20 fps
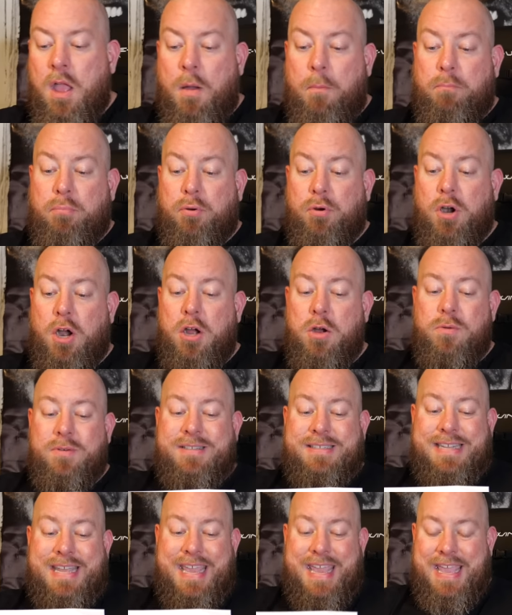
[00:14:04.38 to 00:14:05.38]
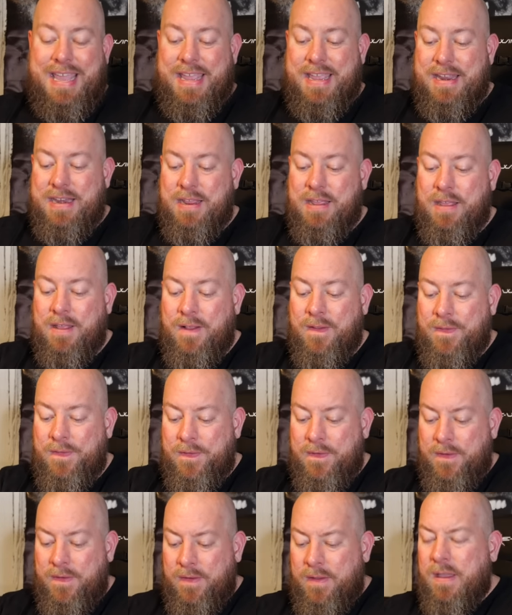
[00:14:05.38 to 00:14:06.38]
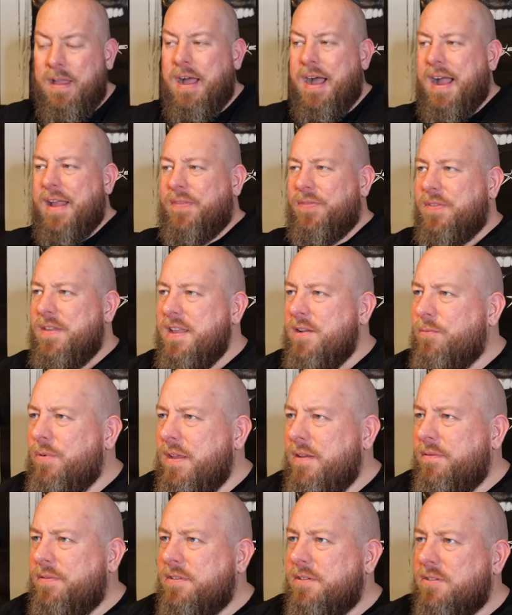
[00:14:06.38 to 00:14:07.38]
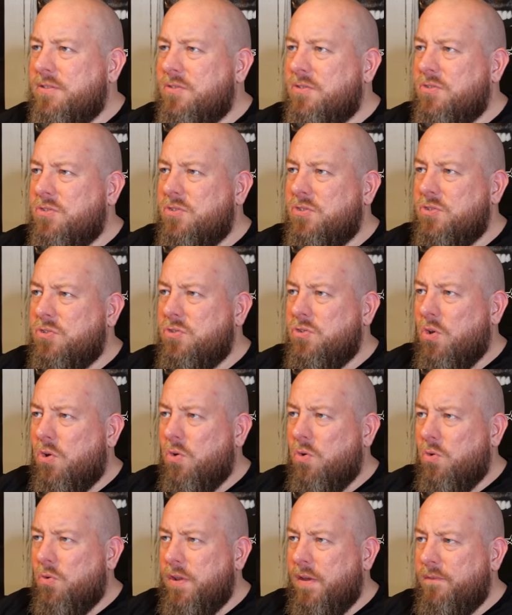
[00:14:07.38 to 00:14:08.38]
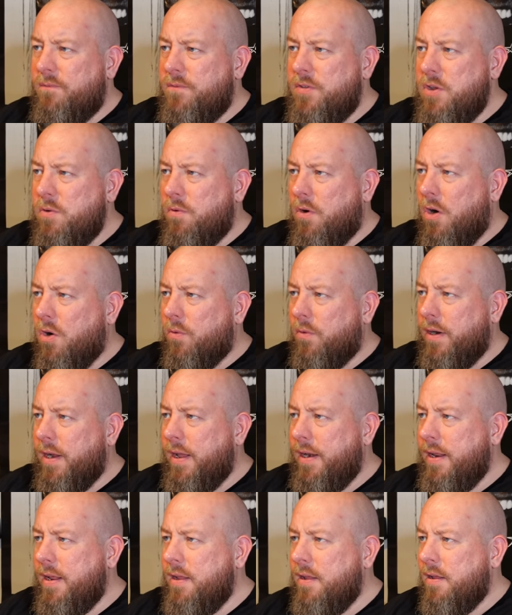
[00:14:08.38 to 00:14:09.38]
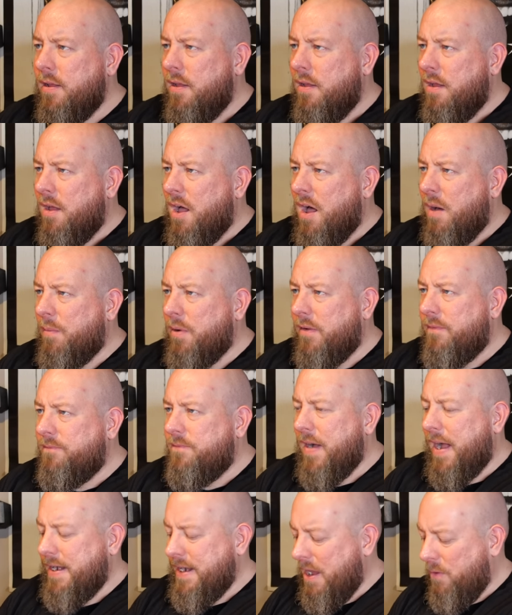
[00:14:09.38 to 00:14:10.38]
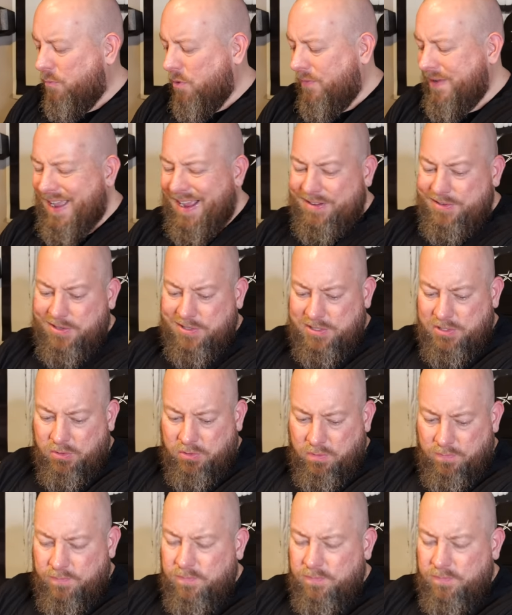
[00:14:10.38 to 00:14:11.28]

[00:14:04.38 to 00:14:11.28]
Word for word: Pro 10. I think we've sold a few already. I'm going to find out what we actually sold them